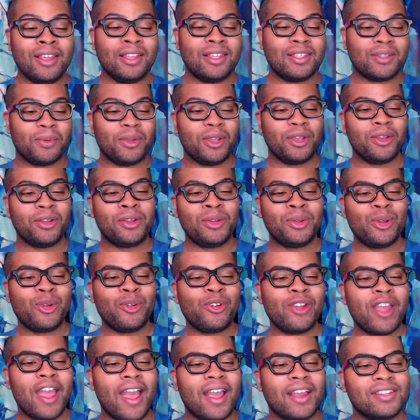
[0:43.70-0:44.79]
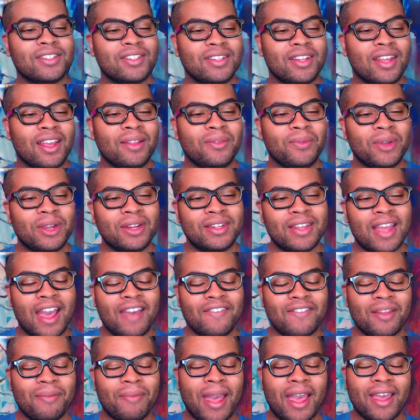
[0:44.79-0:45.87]
So we're here to do a reaction, and we're
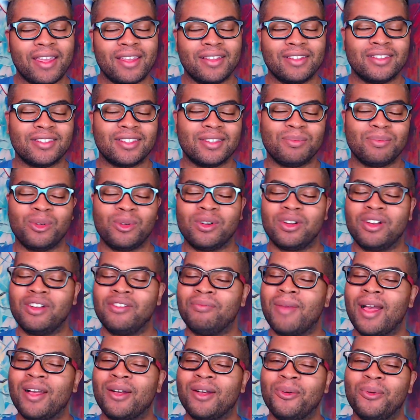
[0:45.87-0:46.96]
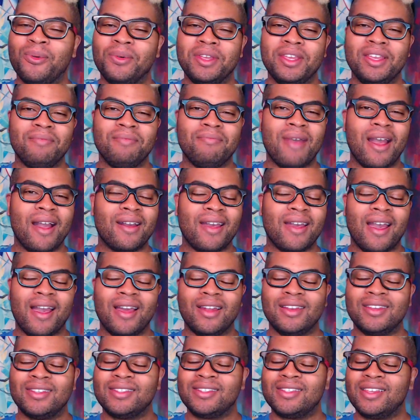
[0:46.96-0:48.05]
diving back into some more of my queen, my
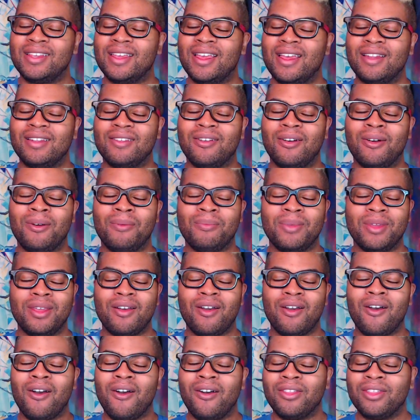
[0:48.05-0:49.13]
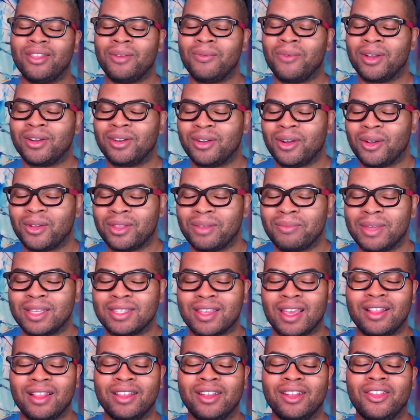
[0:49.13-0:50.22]
goddess, the end-all, be-all, the one and only
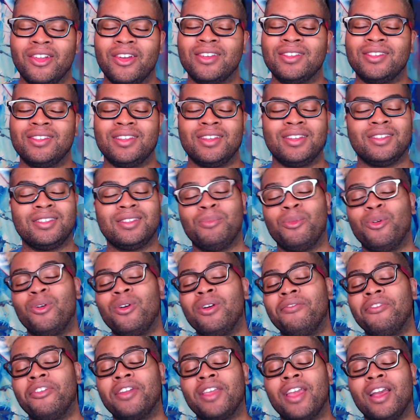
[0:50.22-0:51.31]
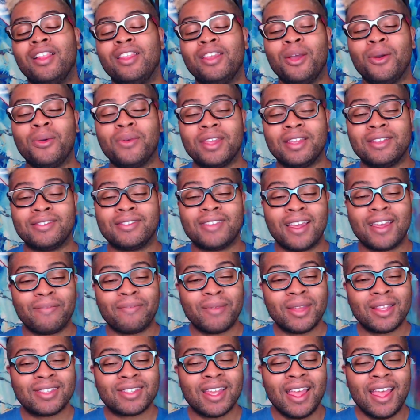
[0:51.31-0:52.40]
Miss Kelly Clarkson, and some more of her Kellyoke
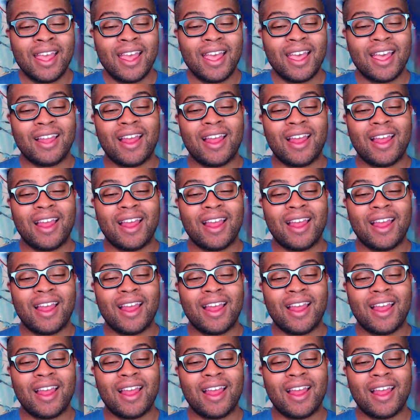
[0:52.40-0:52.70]
segments.